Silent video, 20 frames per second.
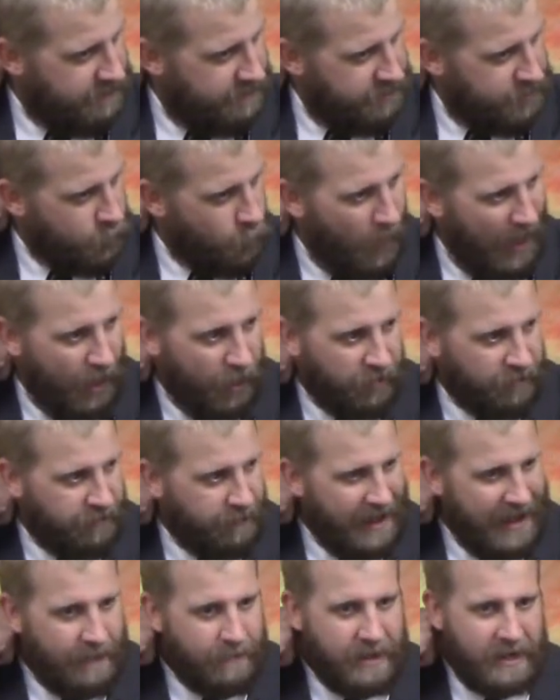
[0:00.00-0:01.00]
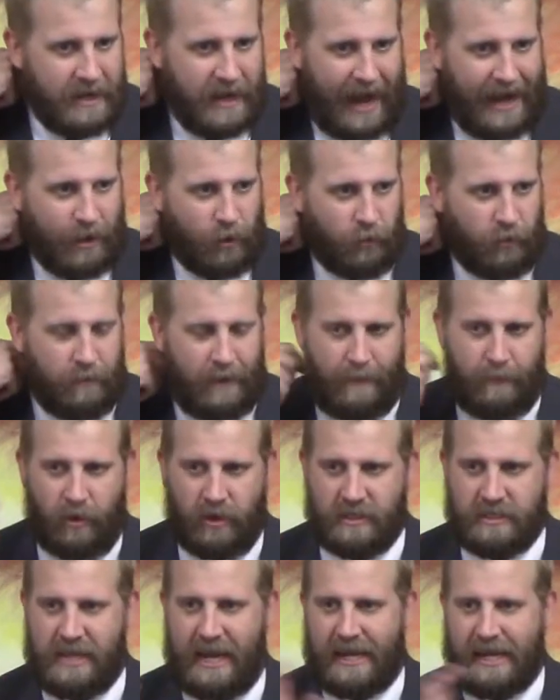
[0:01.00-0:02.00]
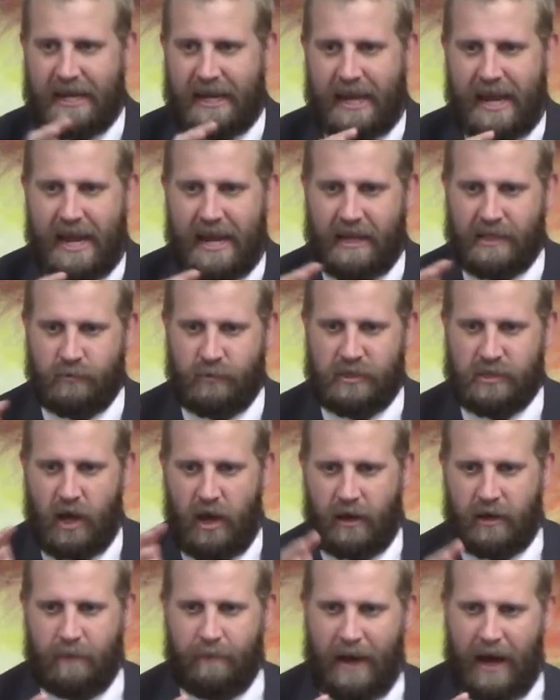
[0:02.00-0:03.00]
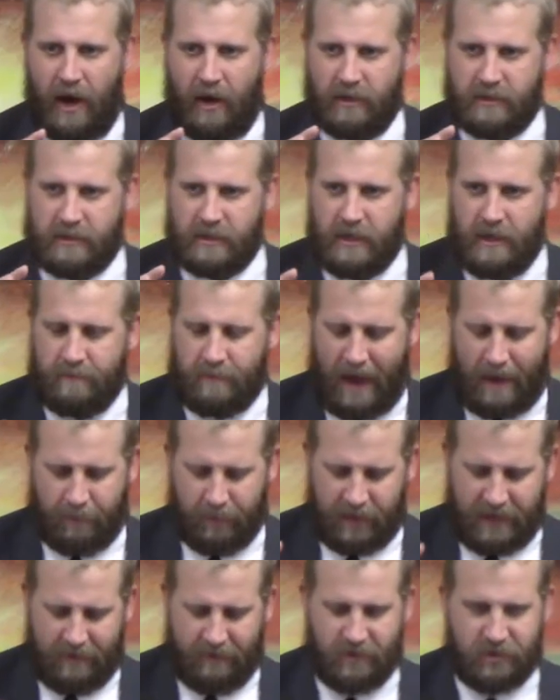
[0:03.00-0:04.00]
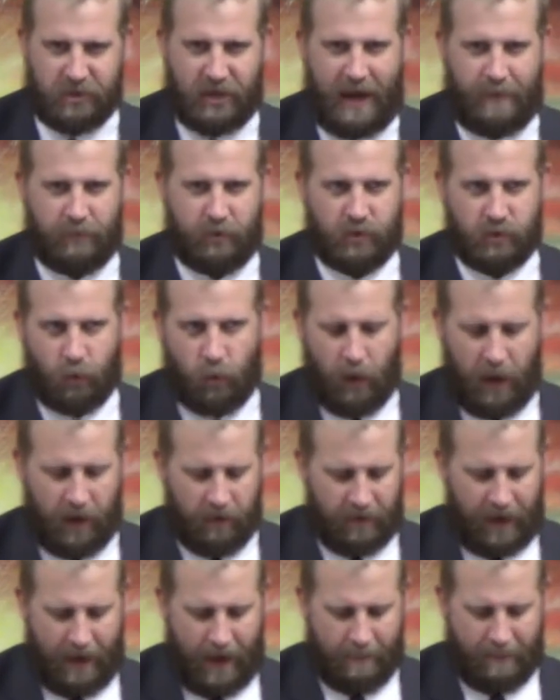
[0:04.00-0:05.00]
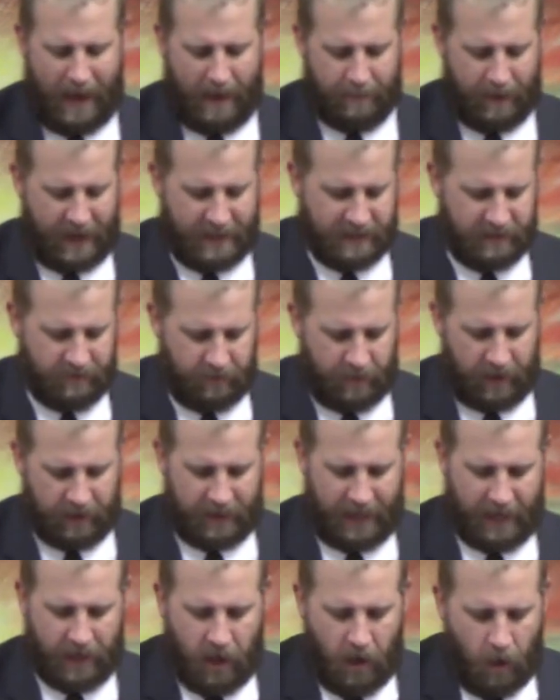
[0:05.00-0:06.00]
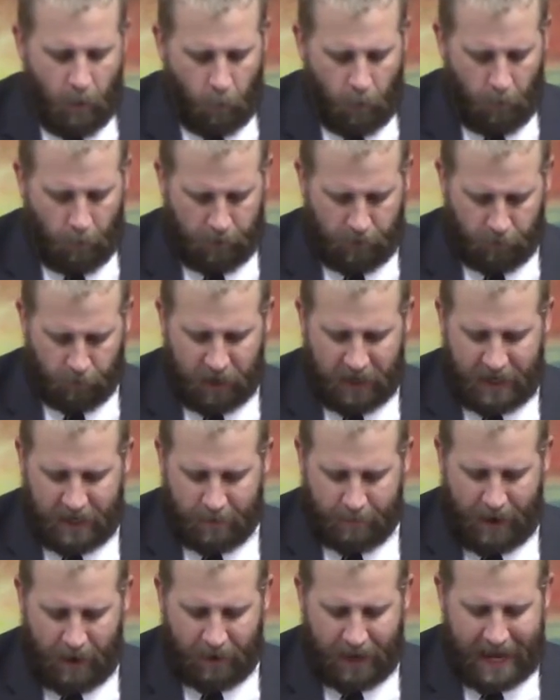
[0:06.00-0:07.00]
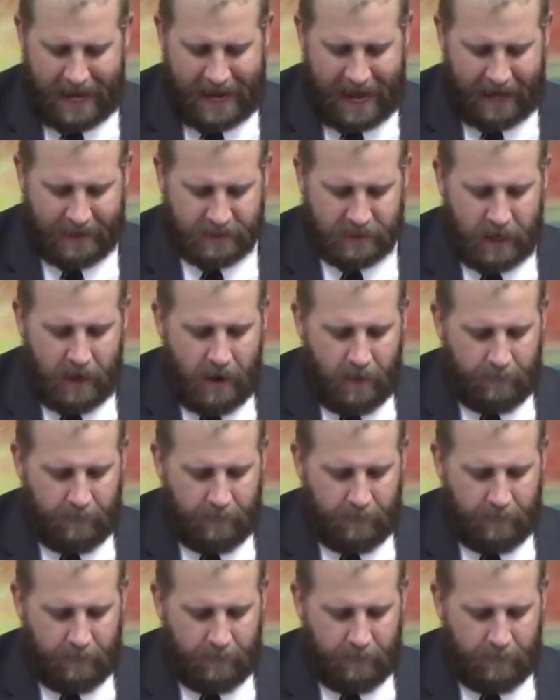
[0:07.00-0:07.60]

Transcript: 12, maybe? I don't remember. In 2 Kings, we talk about, I believe it's chapter 12. I'm not positive about that when we we're reading about Ahaz.